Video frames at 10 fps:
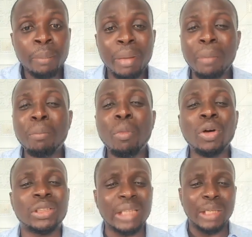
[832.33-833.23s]
But
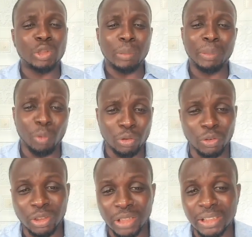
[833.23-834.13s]
most times when people want
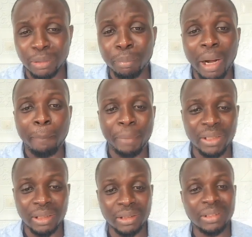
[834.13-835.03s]
to search about
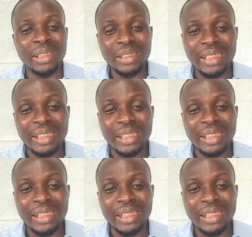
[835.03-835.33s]
businesses,